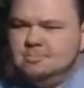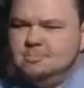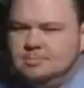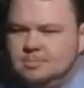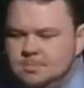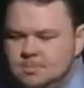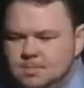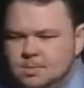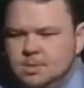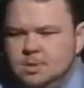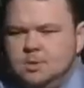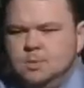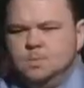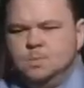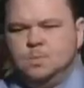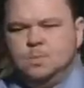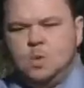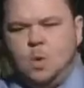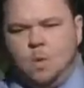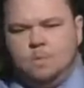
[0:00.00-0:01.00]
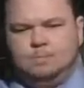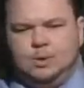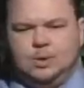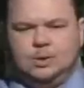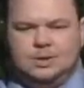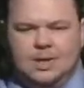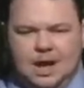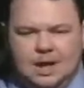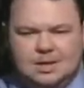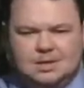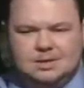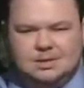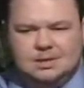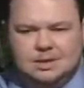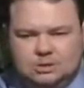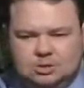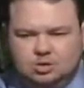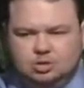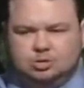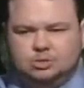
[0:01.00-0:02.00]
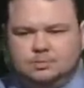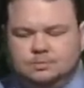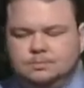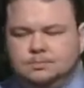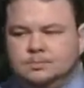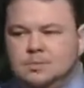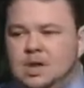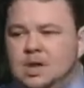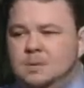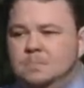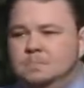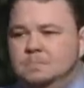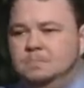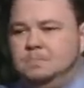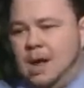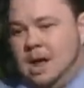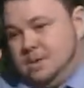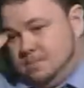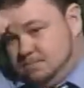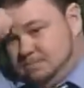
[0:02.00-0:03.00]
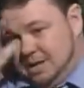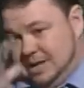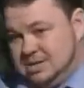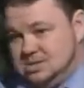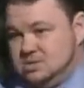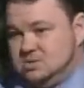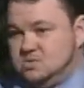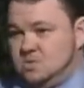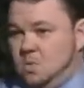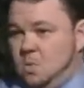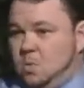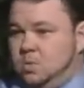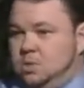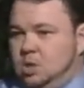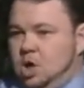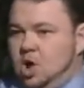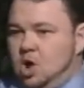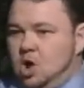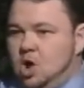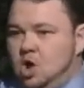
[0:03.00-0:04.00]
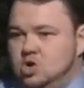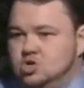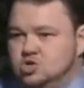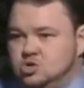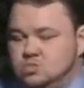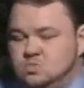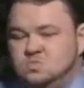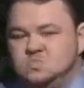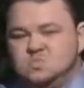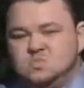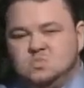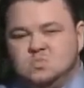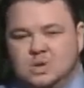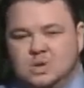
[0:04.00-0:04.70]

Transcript: Now, the argument persisted for quite some time, mind you. The arguments persisted.